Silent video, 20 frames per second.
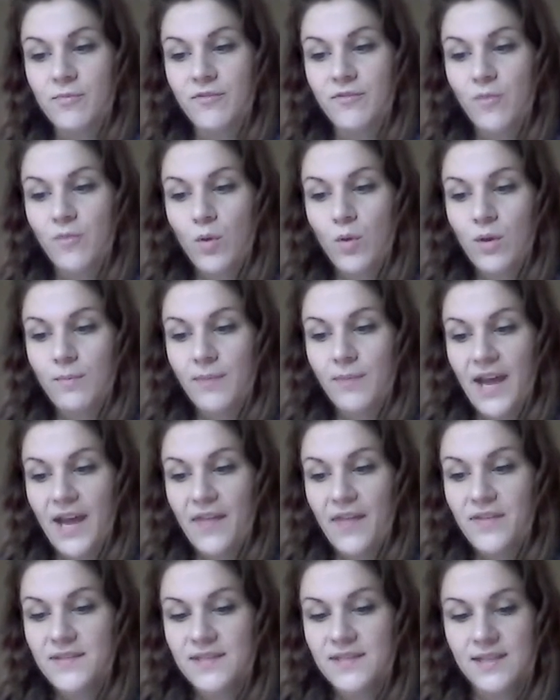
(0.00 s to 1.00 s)
4
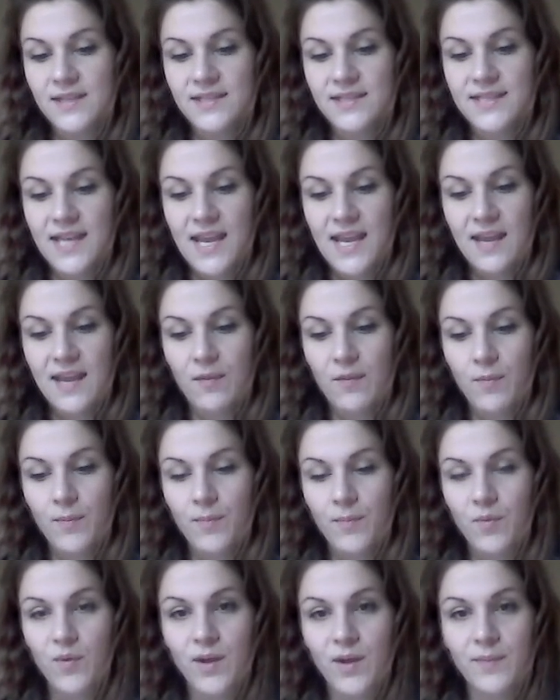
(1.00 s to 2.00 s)
baths in a day at one
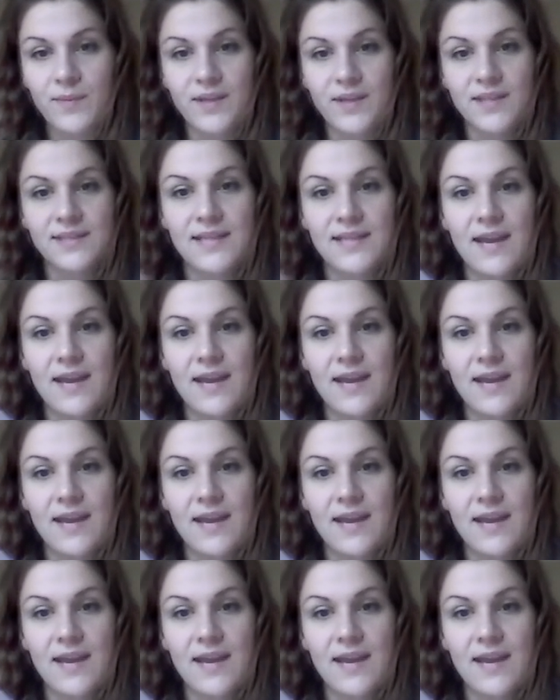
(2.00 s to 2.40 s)
point because